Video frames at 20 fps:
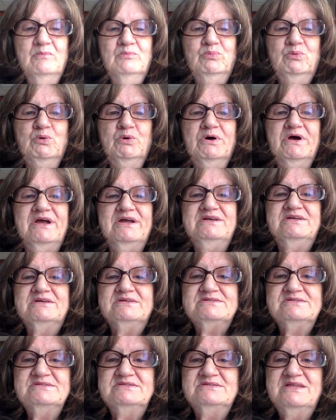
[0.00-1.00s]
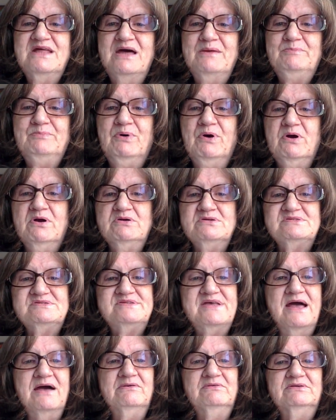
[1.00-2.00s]
Boy, doesn't that part
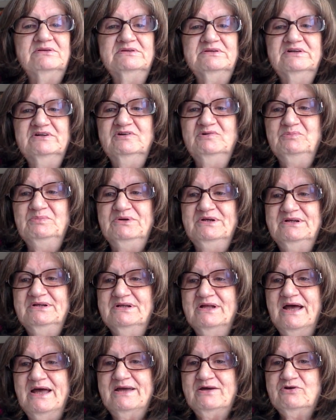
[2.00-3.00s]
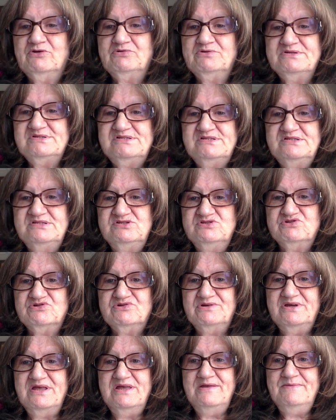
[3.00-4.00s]
sound a little bit like Chris's
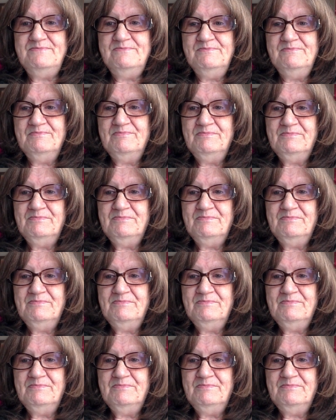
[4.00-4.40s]
dream?